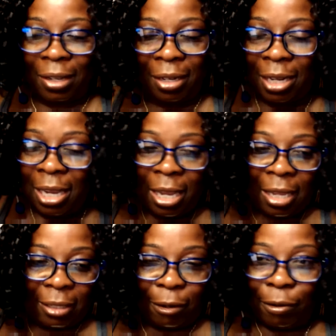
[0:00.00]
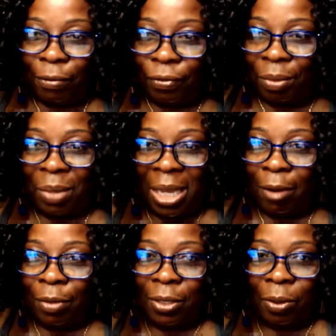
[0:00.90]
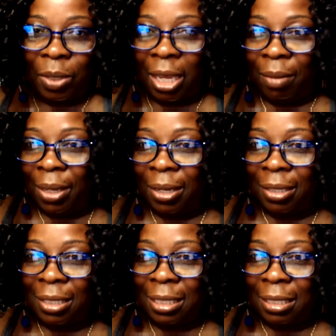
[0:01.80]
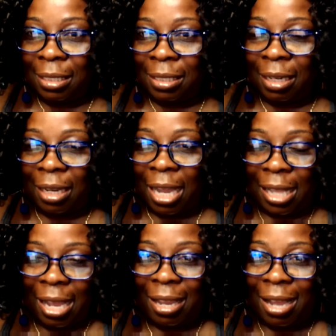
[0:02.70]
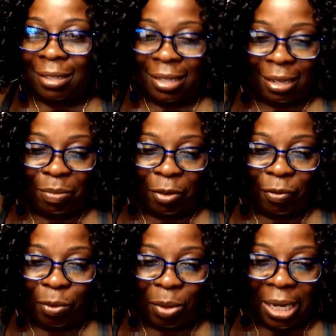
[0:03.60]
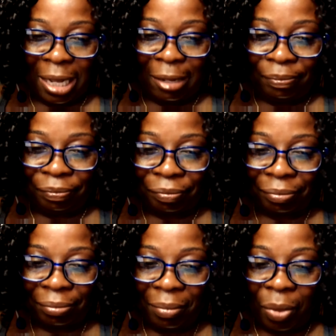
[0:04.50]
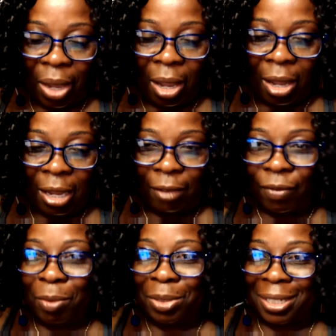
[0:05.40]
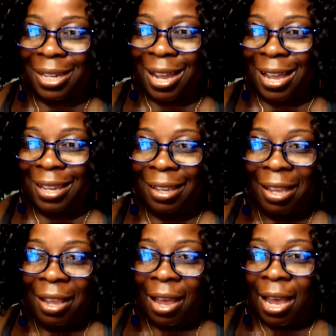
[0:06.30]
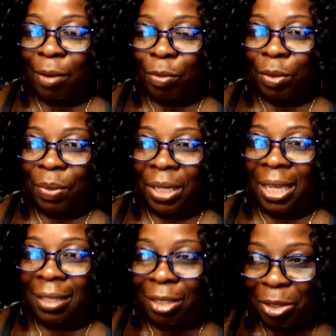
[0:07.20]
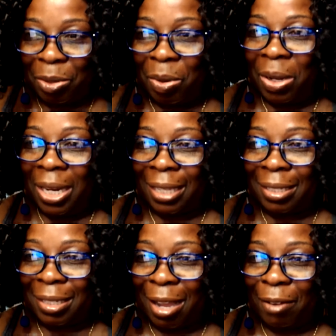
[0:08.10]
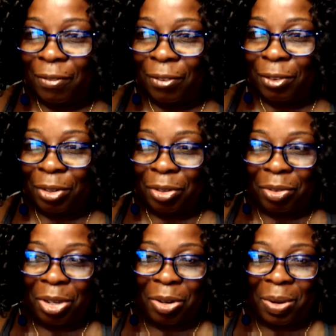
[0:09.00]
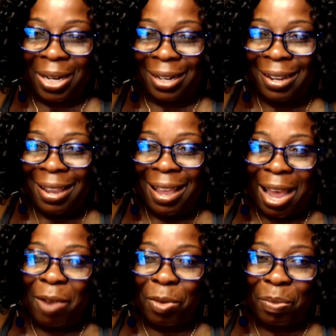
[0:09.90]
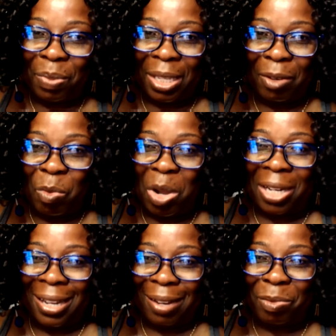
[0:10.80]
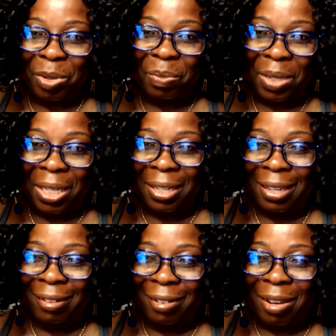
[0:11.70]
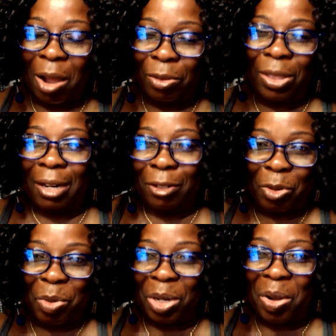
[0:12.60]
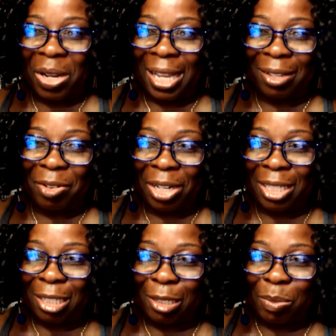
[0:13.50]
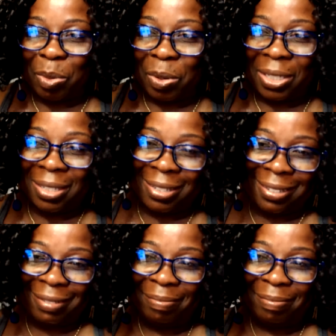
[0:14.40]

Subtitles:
And so for me, it was okay, because he's the son. I said before that if I was a guy, I would be into all that stuff, and I would be the one that would be out there doing all that crazy sports.